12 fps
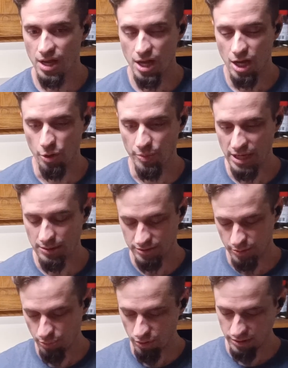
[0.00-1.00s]
I'll be able to
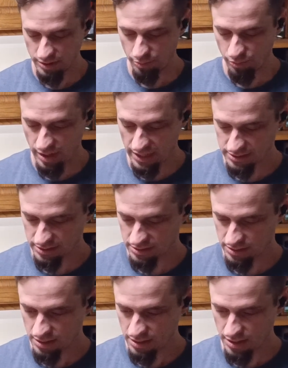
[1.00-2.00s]
put the
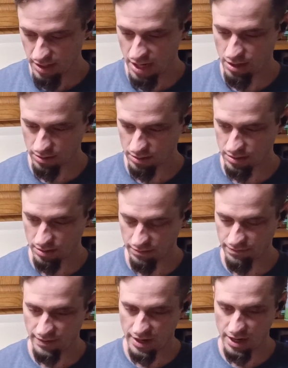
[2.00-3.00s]
breasts nearer to the
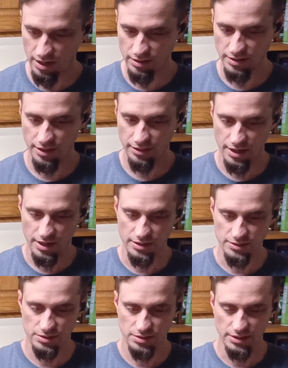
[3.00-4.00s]
fire and the
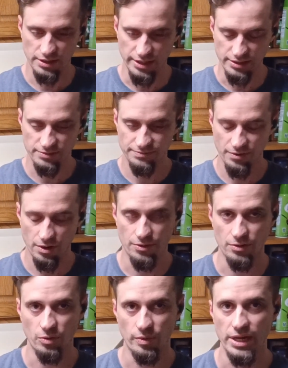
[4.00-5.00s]
thighs and legs farther
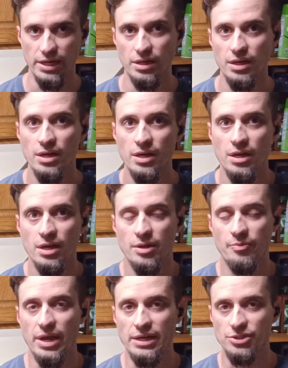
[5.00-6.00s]
away,
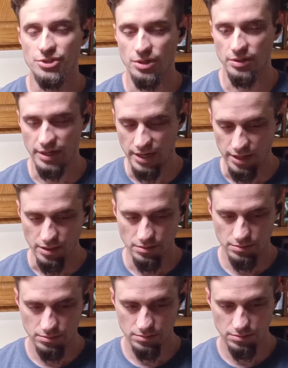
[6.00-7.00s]
making sure that I
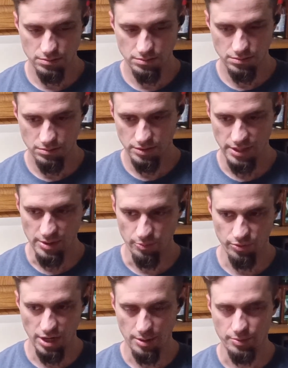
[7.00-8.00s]
get
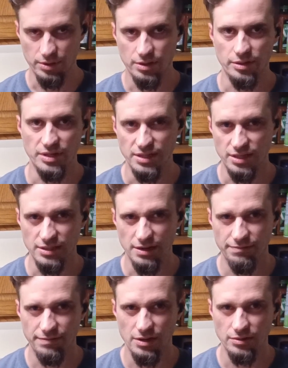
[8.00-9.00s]
proper cooking, because I've
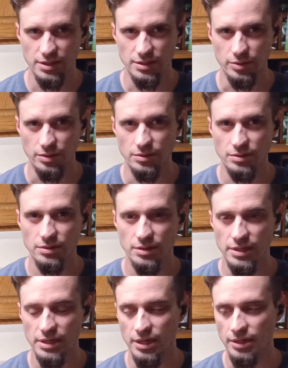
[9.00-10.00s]
found that
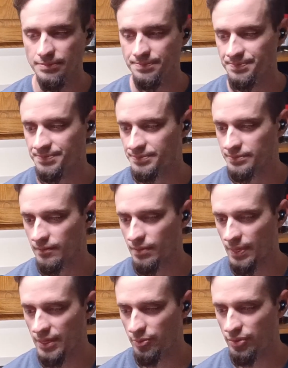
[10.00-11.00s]

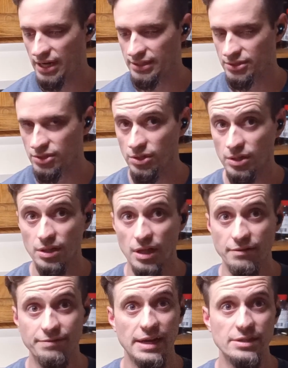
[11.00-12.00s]
the breasts cook a lot
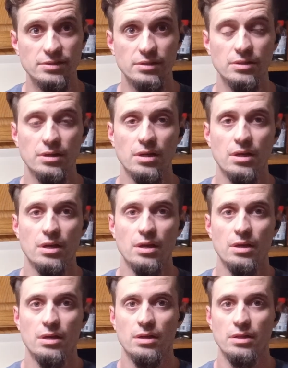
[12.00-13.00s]
faster
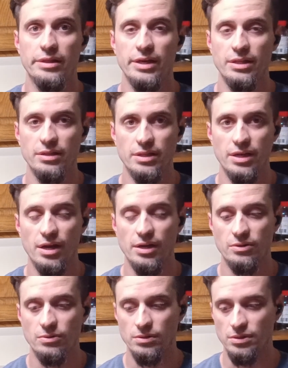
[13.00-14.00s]
than the
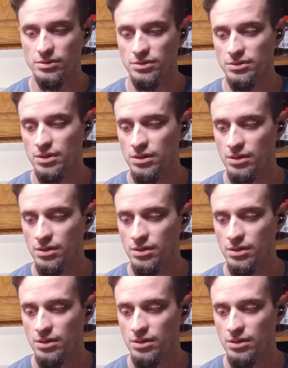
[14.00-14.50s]
hindquarters.